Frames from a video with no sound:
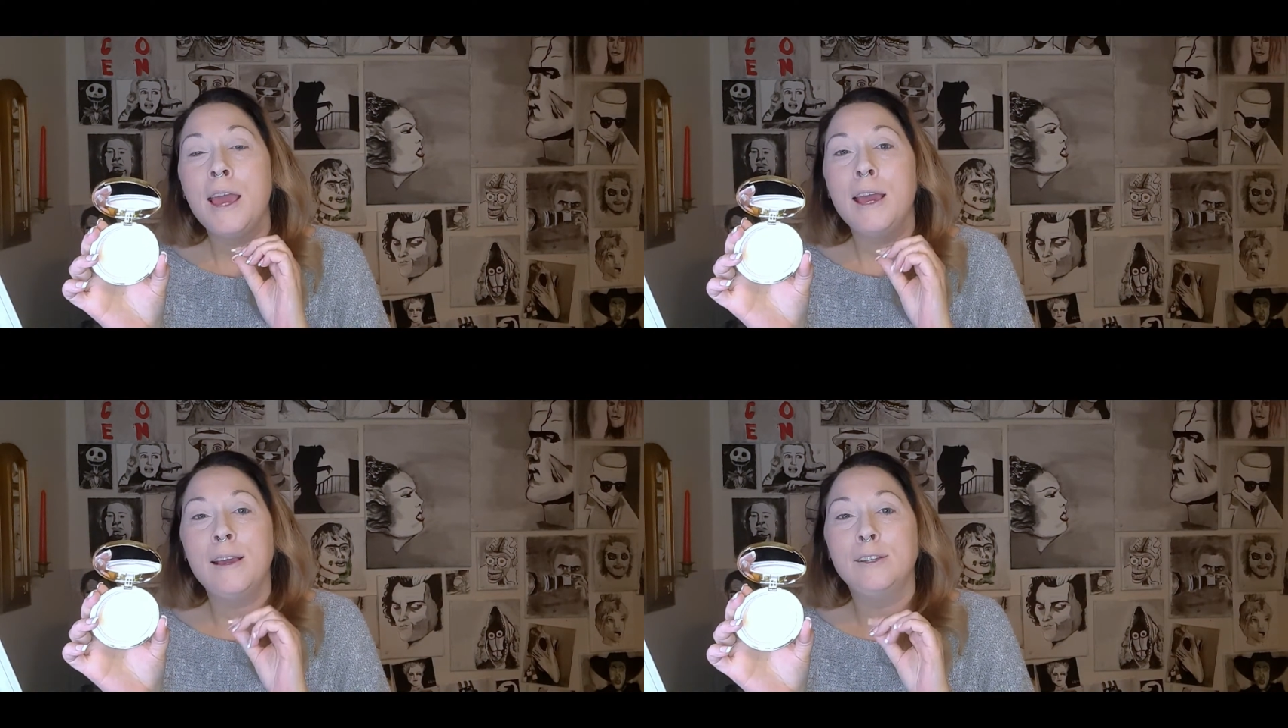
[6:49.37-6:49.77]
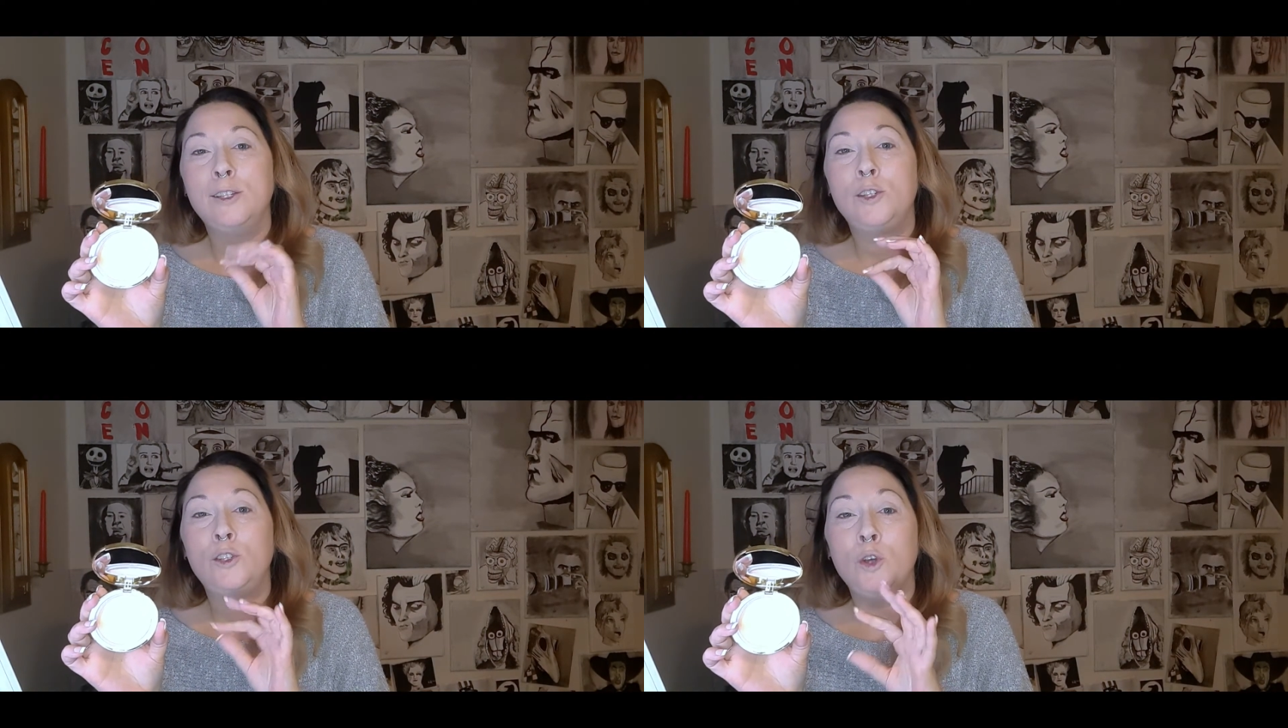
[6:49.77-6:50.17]
is
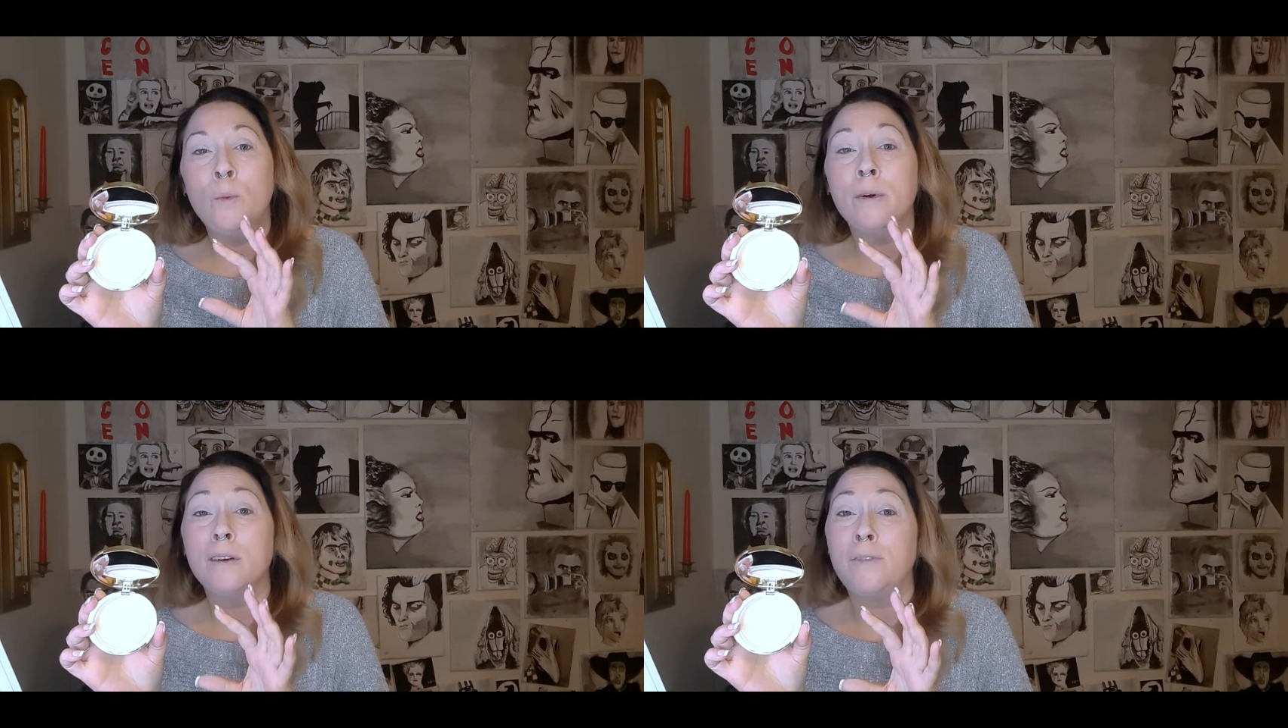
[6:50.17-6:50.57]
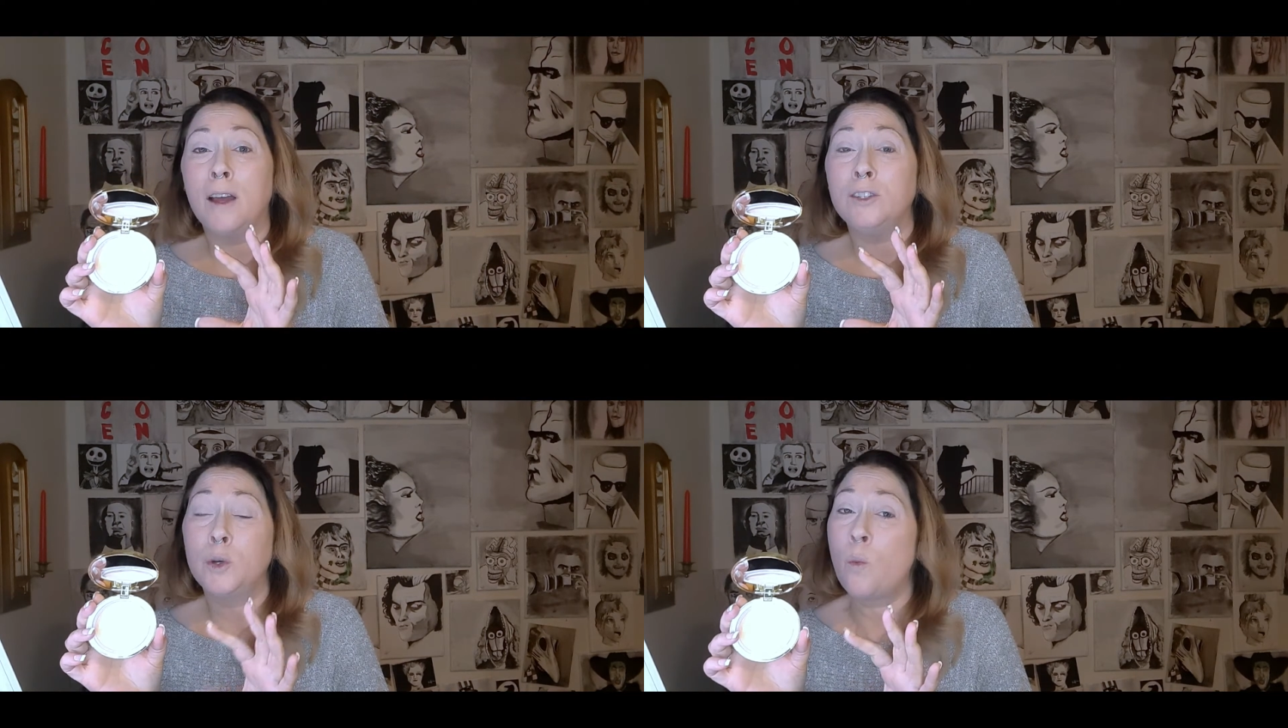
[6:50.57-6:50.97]
super
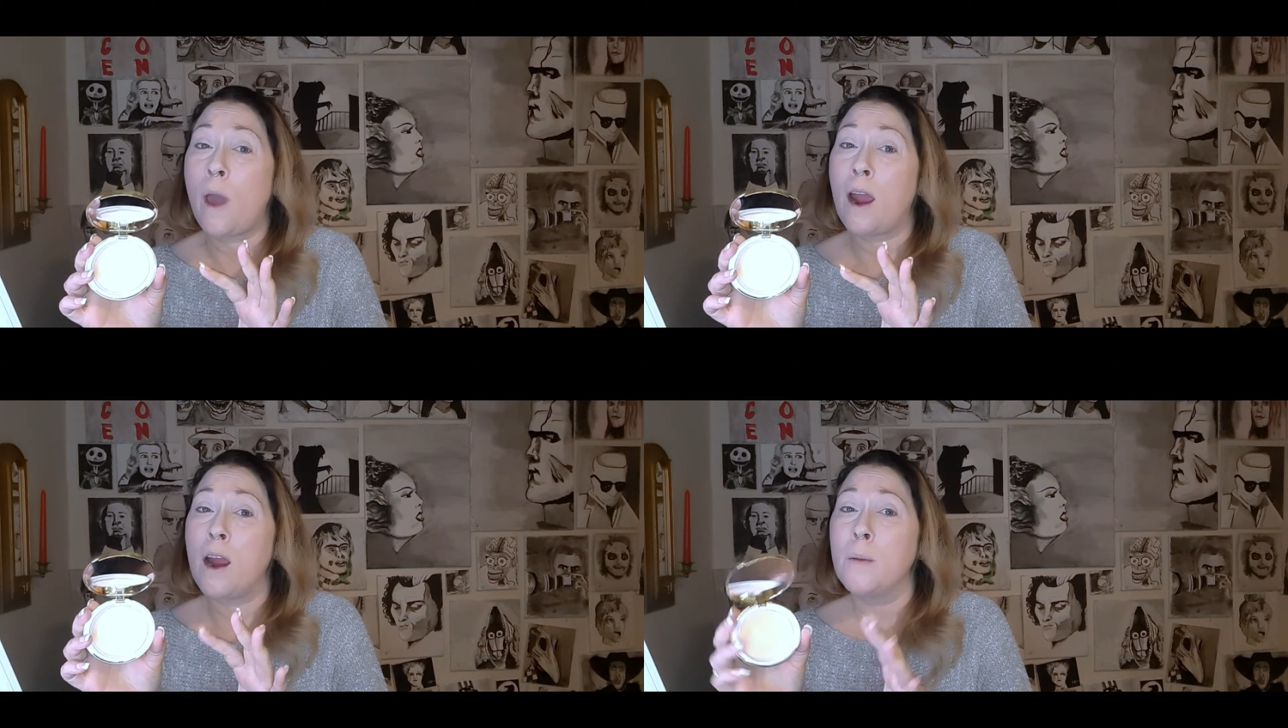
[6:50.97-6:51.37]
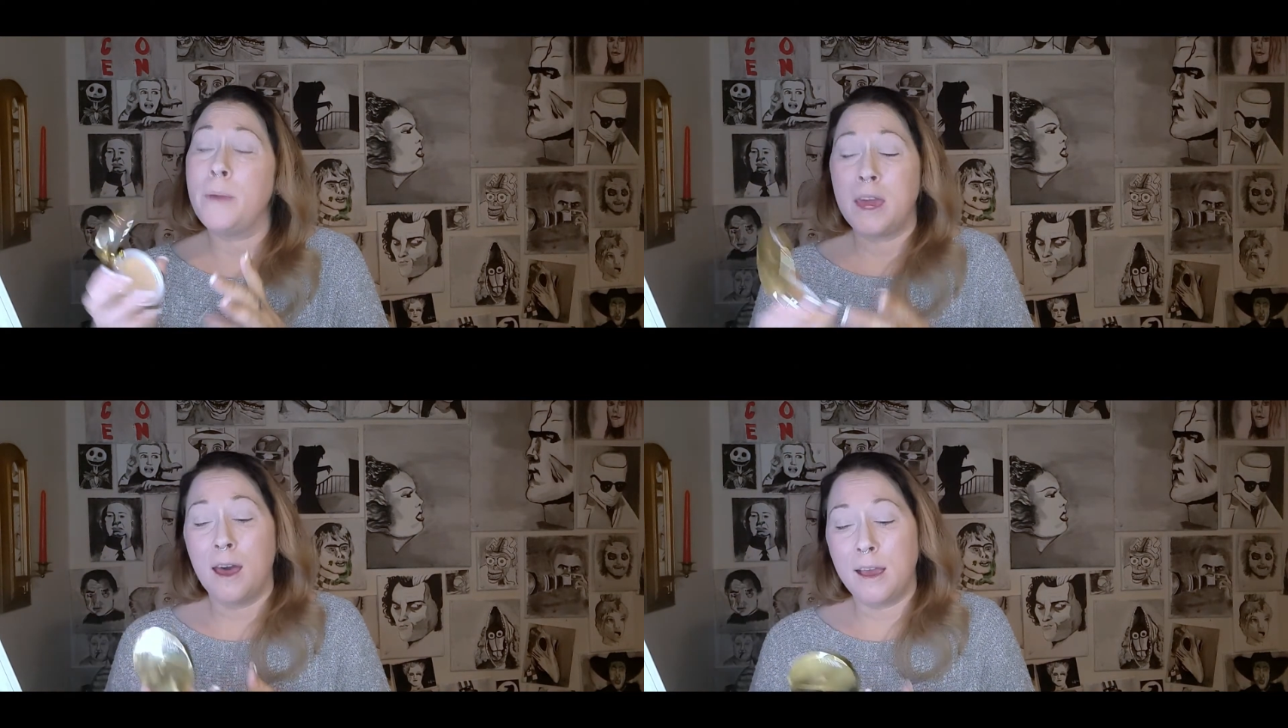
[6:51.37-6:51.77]
fun to wear
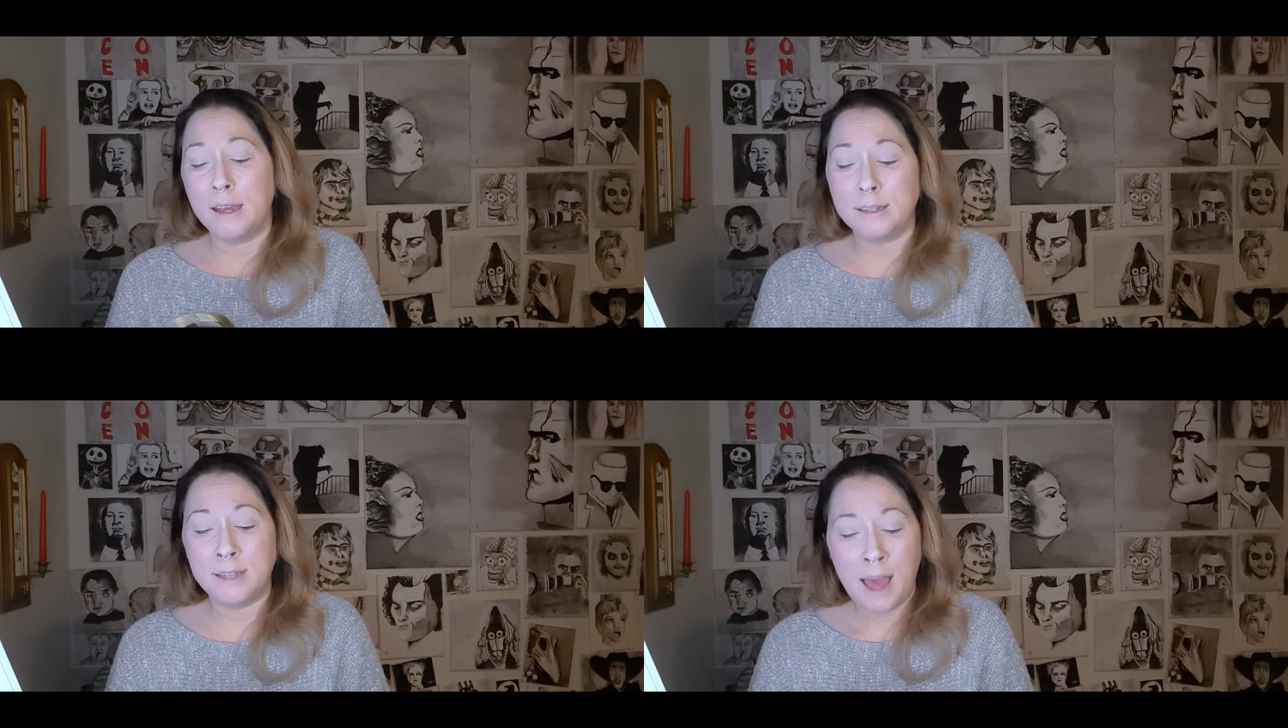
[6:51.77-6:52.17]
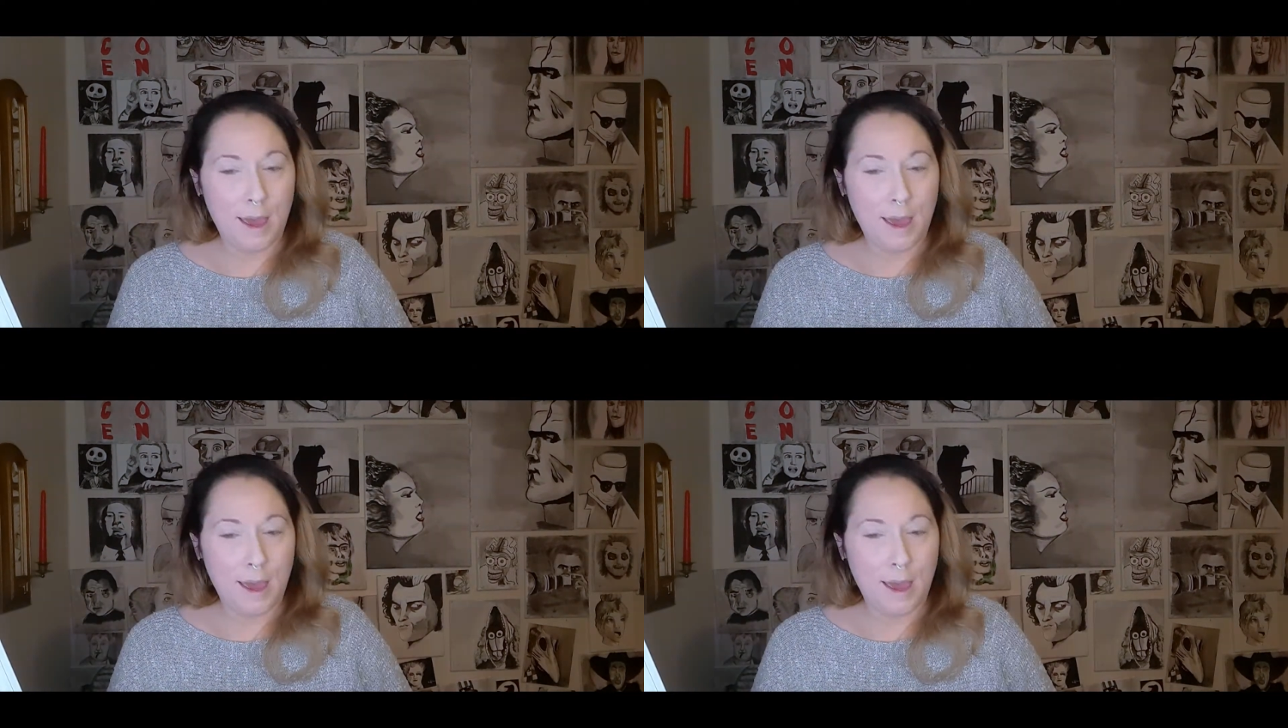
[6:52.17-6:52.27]
because